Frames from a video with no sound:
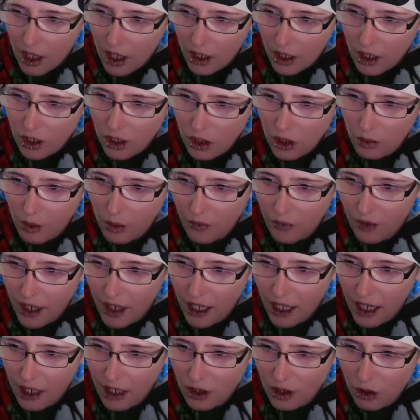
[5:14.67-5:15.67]
Consumer
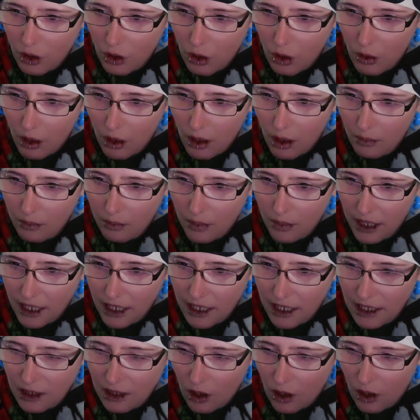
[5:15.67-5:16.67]
financial
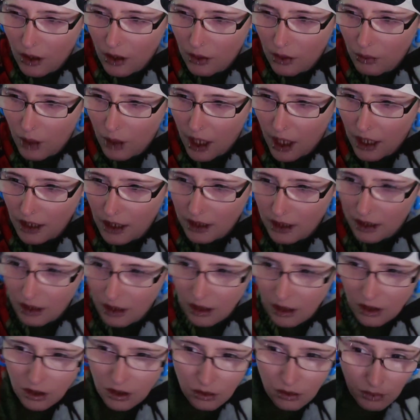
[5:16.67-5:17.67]
complaints on the rise. The
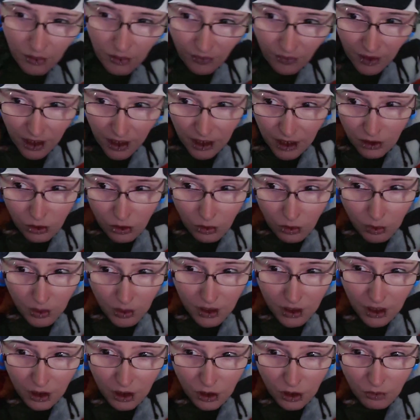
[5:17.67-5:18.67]
Consumer Financial
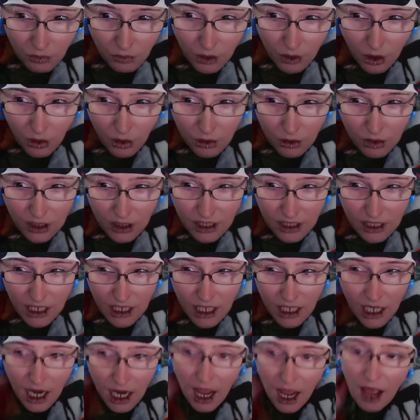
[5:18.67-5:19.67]
Protection Bureau,
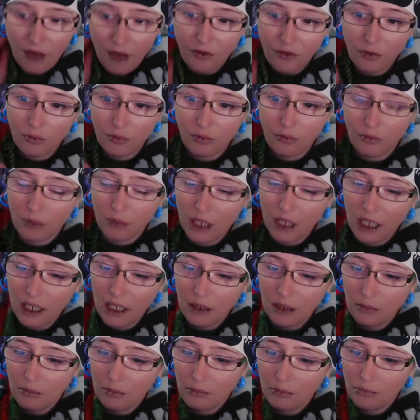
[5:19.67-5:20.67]

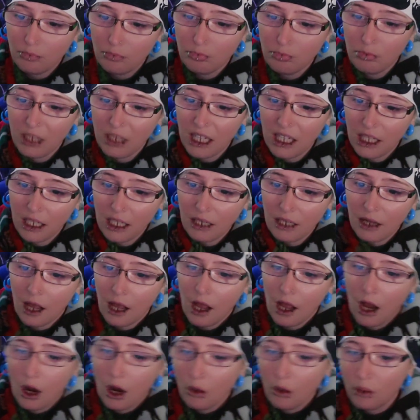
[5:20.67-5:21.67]
CFPB,
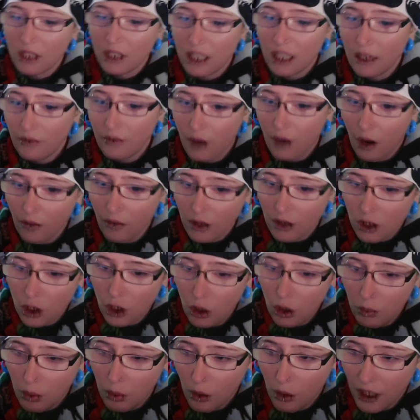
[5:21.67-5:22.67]
received over
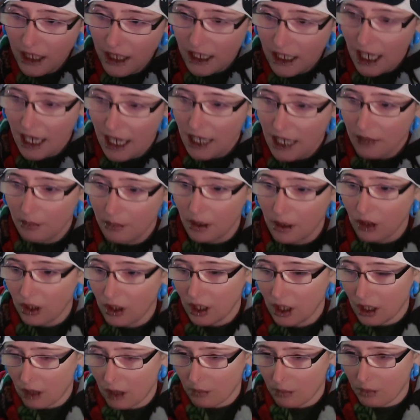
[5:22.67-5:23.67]
2.8
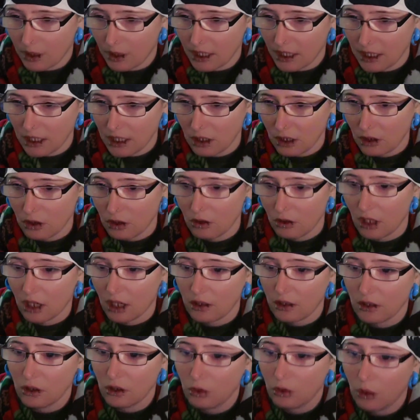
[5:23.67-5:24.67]
million complaints in
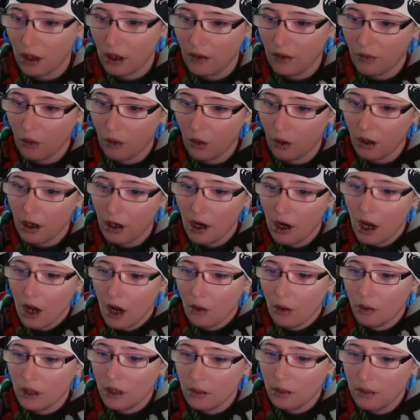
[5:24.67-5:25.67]
2024,
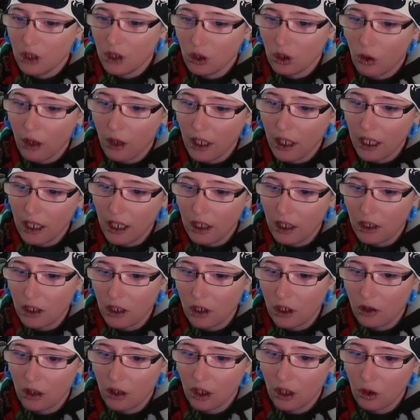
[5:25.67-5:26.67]
with the majority
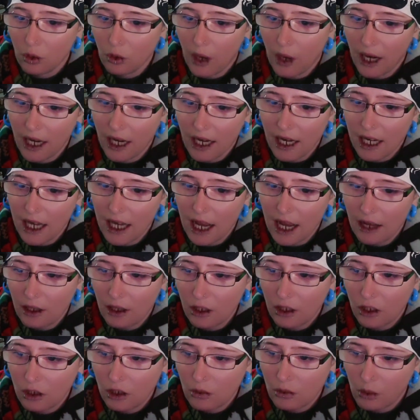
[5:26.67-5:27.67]
concerning credit and
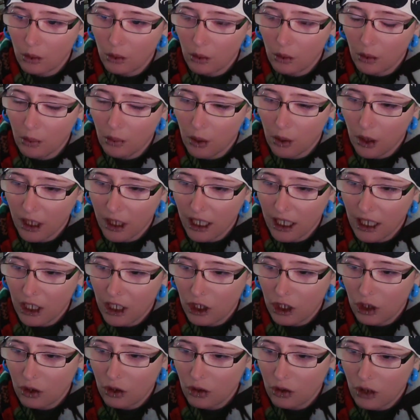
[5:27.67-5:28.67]
consumer reporting
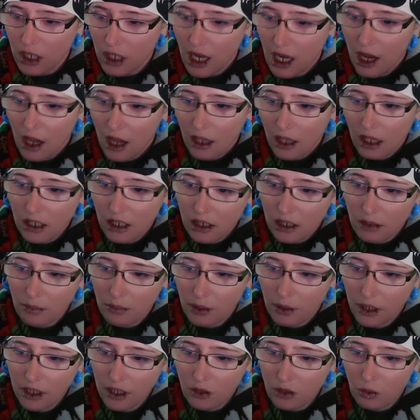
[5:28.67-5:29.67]
issues. These
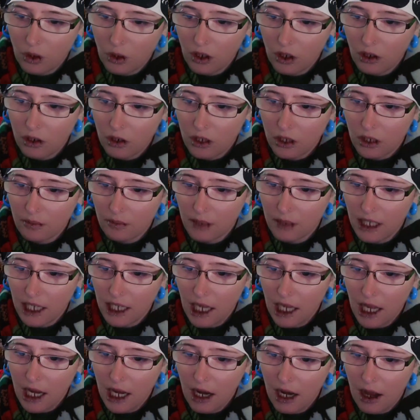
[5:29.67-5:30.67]
complaints were
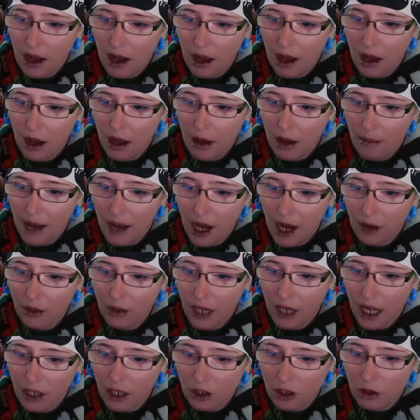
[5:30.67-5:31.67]
submitted about
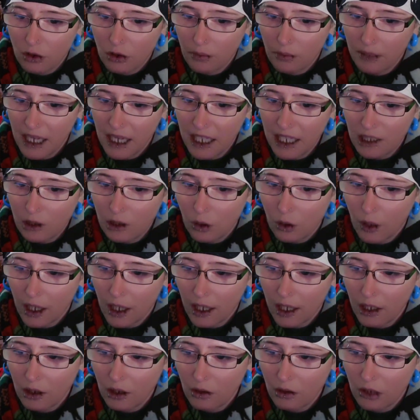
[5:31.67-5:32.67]
national banks,
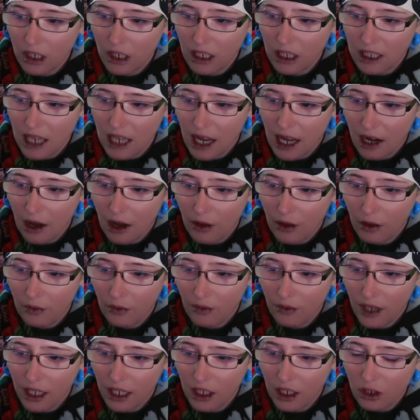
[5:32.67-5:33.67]
credit unions, and other
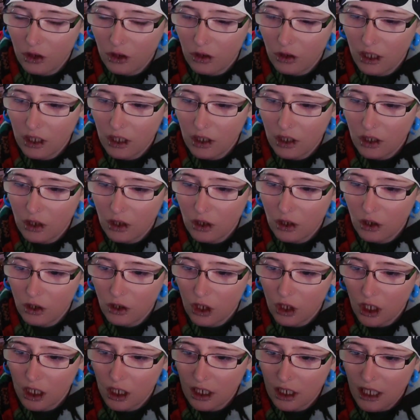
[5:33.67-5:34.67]
financial
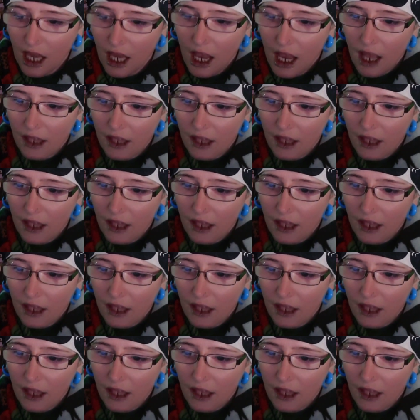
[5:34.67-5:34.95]
institutions.